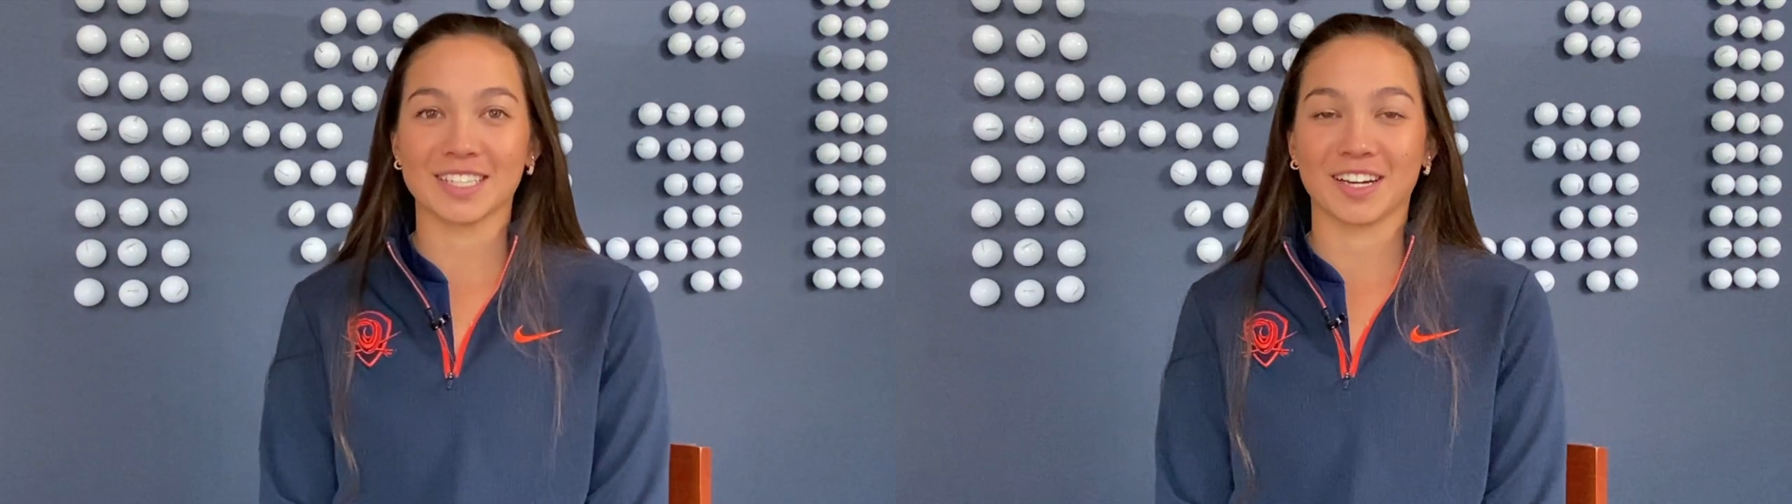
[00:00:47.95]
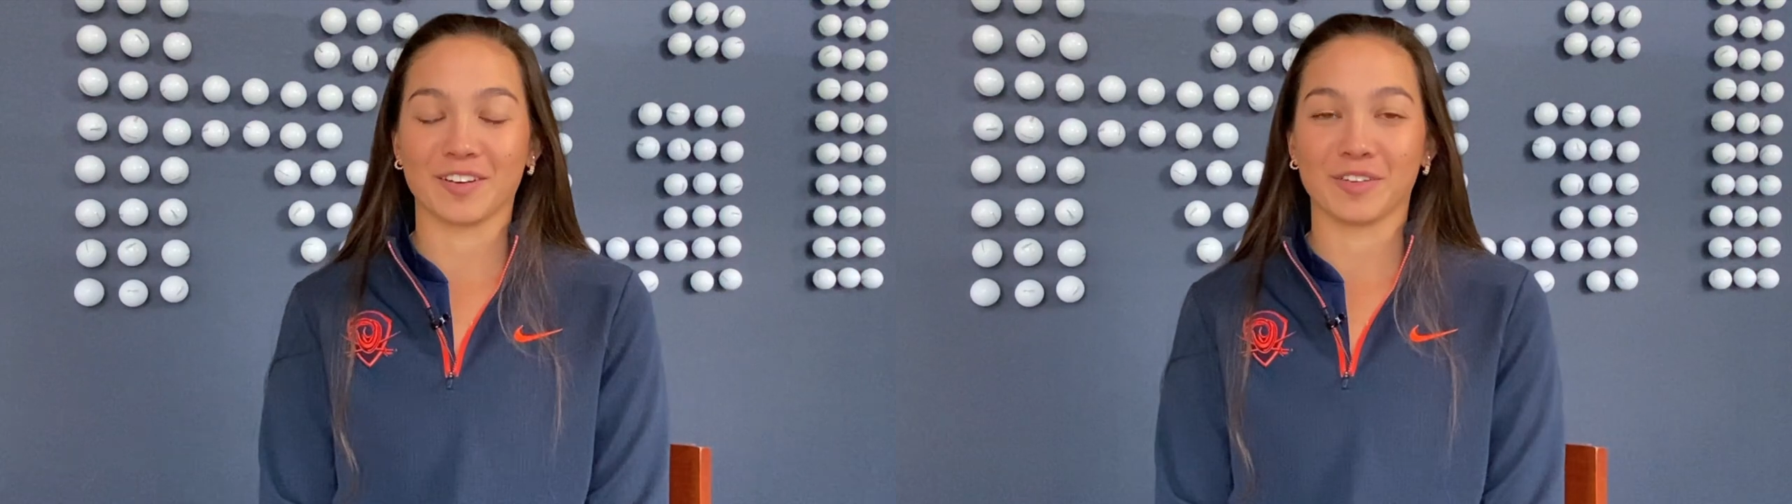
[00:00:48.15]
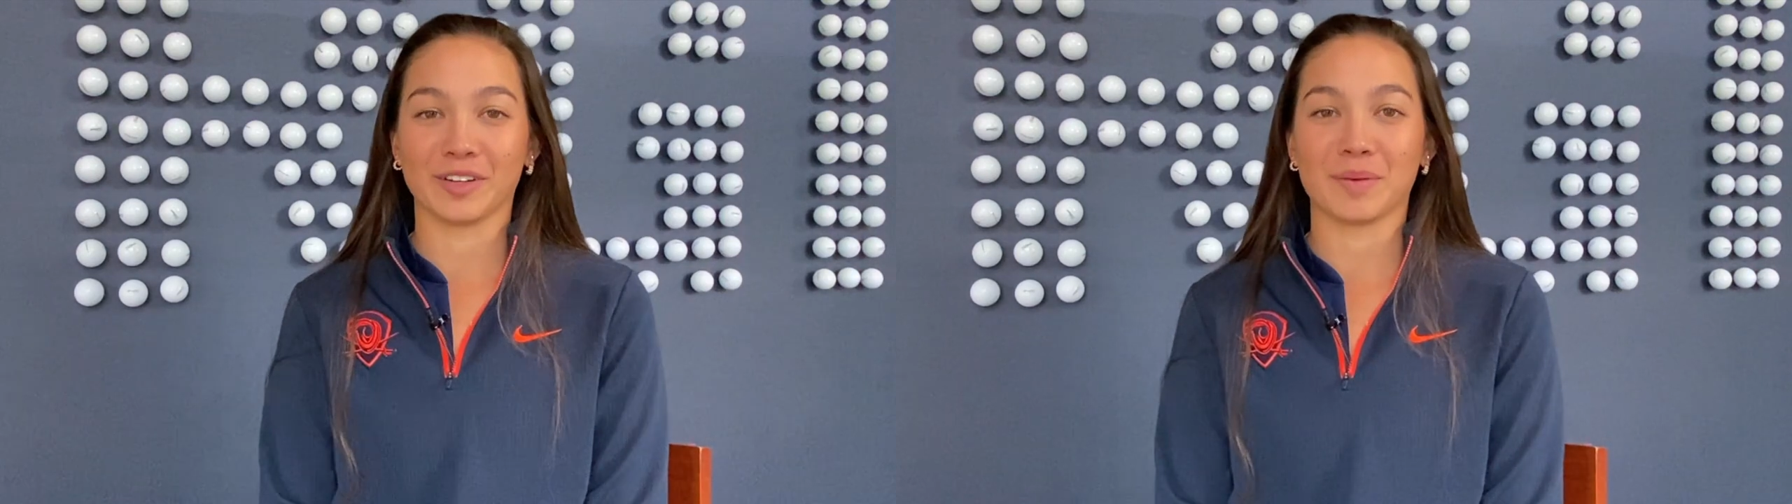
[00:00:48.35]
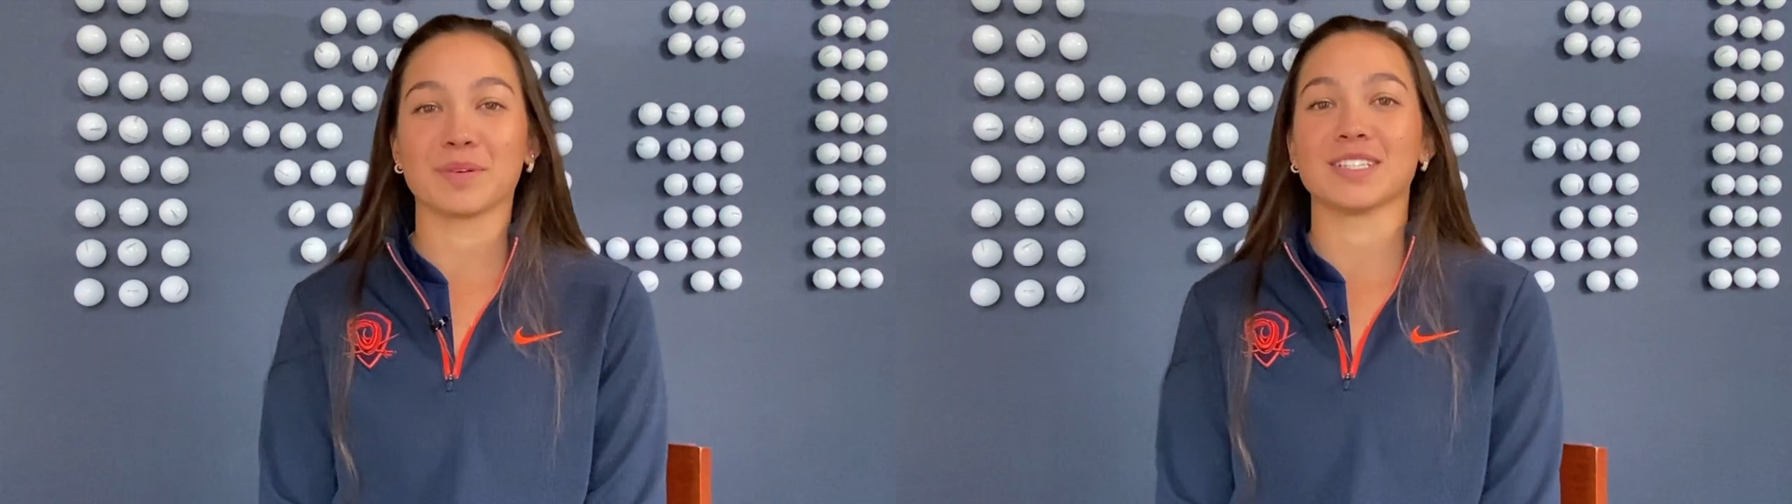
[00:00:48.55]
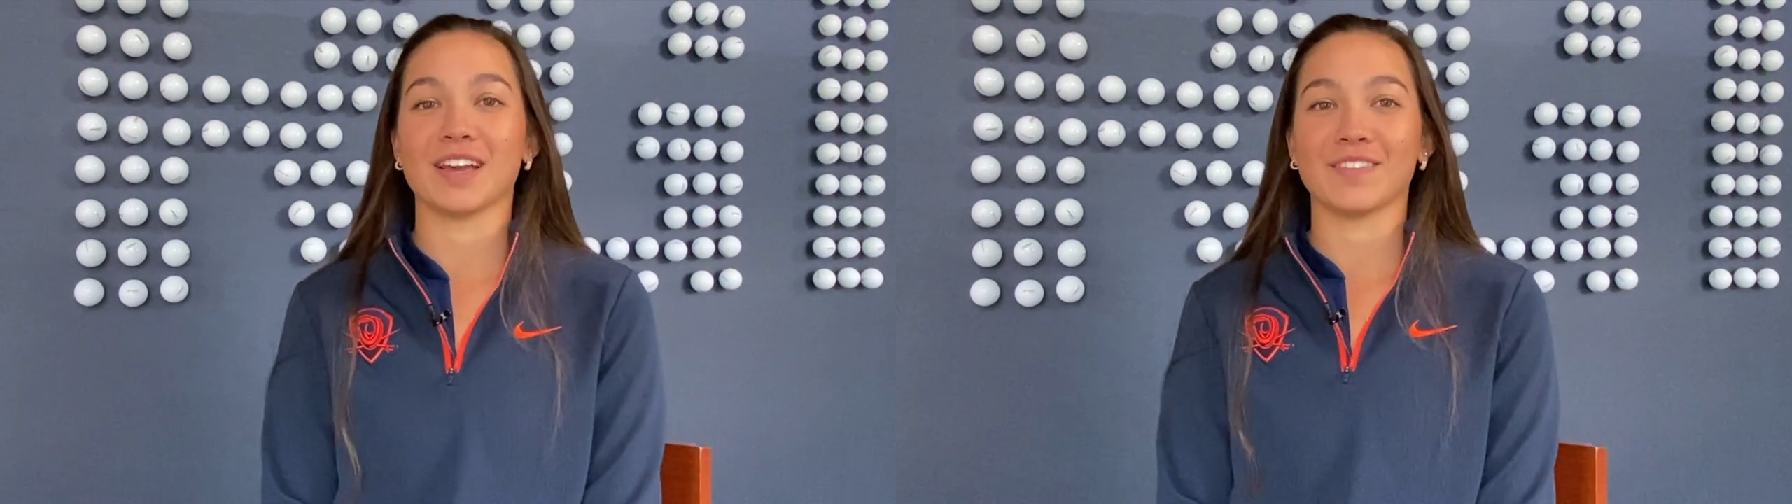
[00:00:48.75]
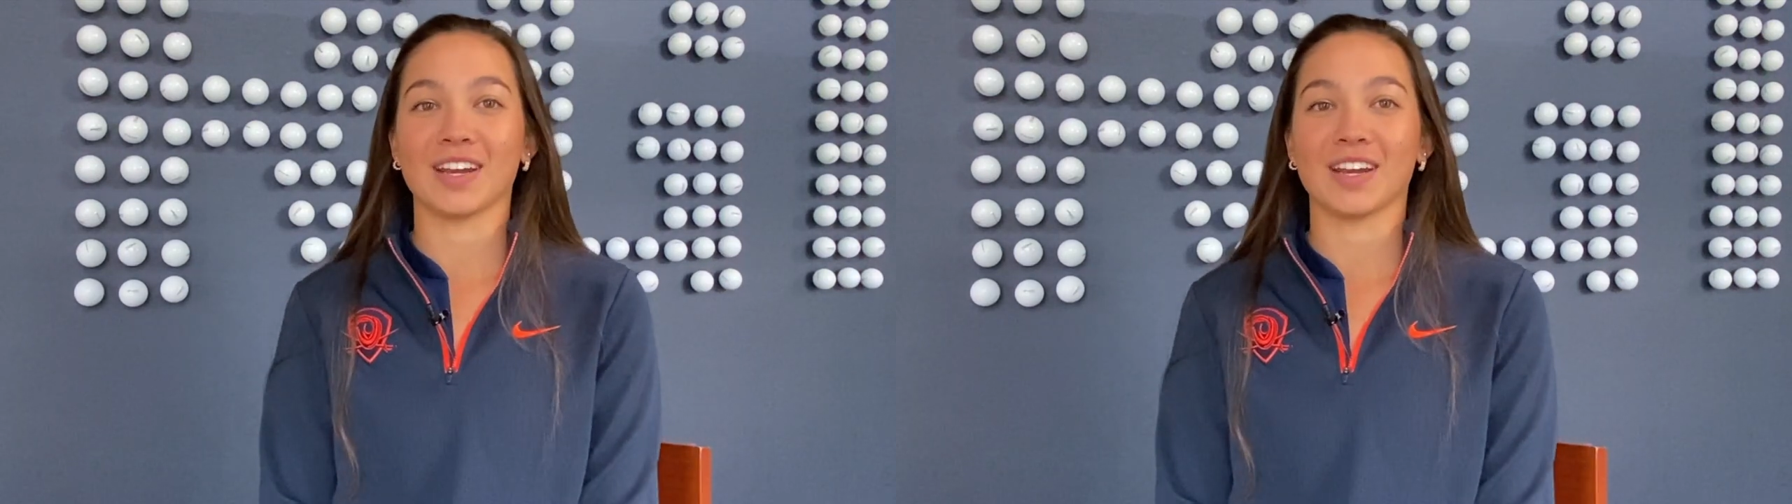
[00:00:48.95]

and on hole number 7,